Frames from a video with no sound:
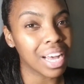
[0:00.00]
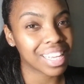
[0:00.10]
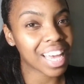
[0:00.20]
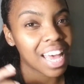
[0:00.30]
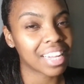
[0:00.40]

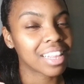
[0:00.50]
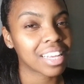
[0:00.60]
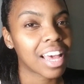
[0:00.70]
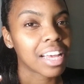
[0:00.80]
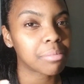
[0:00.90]
again in the
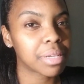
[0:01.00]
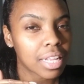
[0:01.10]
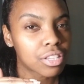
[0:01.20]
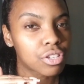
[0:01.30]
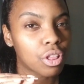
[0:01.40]
keg, but
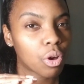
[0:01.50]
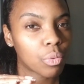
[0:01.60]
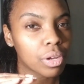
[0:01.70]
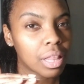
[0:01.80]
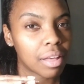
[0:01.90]
at
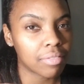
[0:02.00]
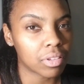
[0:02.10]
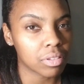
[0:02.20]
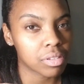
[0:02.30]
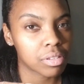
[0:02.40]
slower
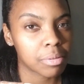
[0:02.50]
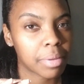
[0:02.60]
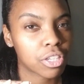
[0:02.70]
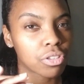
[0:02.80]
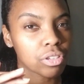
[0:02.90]
levels to
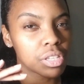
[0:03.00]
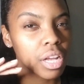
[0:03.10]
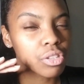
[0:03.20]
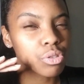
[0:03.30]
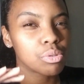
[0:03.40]
make sure there's
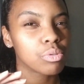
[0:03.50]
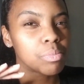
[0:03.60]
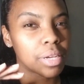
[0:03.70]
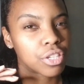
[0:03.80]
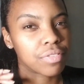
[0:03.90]
not too
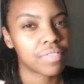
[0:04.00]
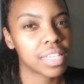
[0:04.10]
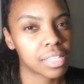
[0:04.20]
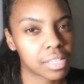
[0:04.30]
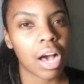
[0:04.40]
much
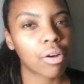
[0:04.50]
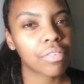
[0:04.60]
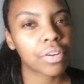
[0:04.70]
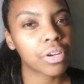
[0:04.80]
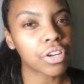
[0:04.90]
fizz.
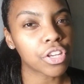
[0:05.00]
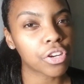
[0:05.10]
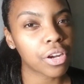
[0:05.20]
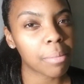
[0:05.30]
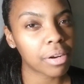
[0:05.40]
However,
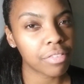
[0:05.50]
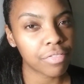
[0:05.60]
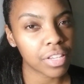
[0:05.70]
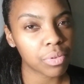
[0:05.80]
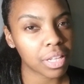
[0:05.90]
your amount of
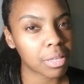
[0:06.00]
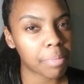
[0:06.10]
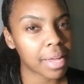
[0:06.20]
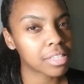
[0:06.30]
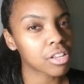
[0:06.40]
fizz really
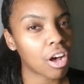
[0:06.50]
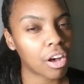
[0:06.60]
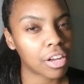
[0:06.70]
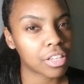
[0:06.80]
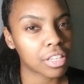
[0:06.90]
depends
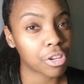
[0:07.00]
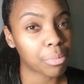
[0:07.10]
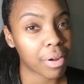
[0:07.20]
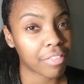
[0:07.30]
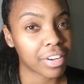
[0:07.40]
on your
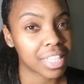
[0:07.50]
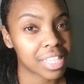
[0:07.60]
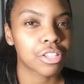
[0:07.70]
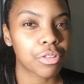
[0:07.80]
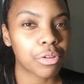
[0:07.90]
preference.
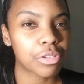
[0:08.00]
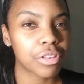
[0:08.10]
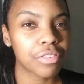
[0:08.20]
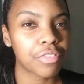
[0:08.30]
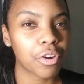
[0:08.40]
So those are
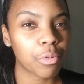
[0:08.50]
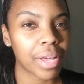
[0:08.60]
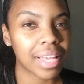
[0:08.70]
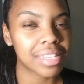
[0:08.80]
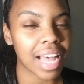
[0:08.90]
the 4
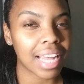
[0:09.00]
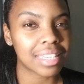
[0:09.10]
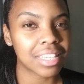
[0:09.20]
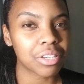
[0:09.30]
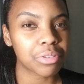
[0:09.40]
ways to add
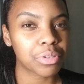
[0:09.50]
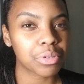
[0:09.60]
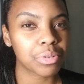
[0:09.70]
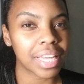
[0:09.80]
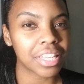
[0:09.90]

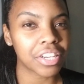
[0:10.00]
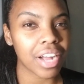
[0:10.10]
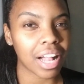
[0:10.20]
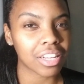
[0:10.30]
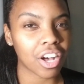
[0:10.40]
CO2 in your
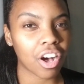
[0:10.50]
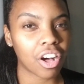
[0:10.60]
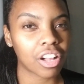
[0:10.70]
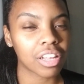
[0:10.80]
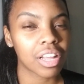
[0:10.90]

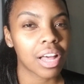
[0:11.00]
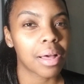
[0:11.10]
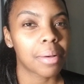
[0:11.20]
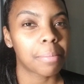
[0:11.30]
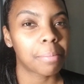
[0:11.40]
alcohol.
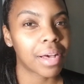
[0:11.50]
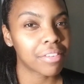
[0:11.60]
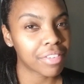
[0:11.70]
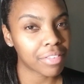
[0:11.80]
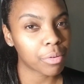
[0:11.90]
My
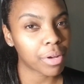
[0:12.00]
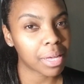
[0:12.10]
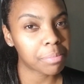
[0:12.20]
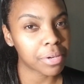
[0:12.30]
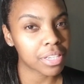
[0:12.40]
favorite
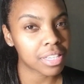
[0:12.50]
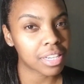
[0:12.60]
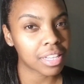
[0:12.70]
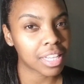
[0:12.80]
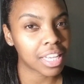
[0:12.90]
way
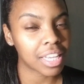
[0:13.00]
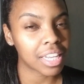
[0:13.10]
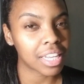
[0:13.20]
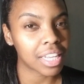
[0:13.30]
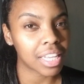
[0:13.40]
personally